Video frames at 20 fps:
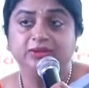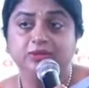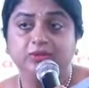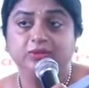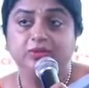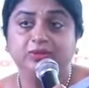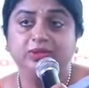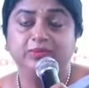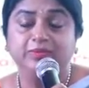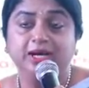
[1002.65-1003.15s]

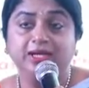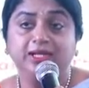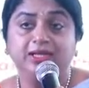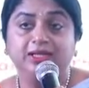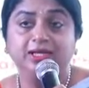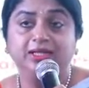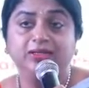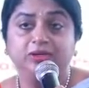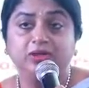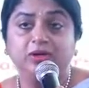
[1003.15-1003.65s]
So the money
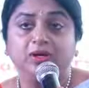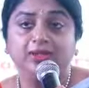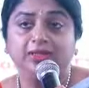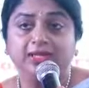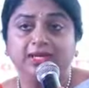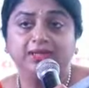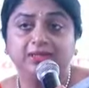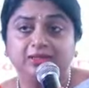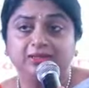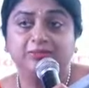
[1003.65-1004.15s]
does not
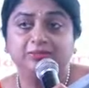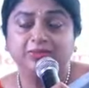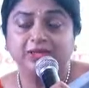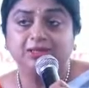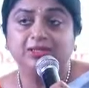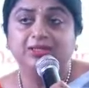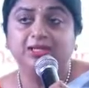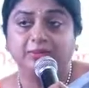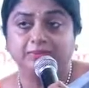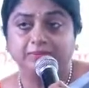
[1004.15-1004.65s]
get
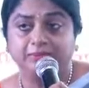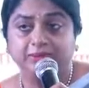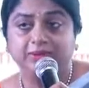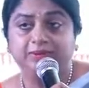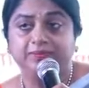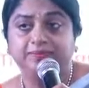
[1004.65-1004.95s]
built up.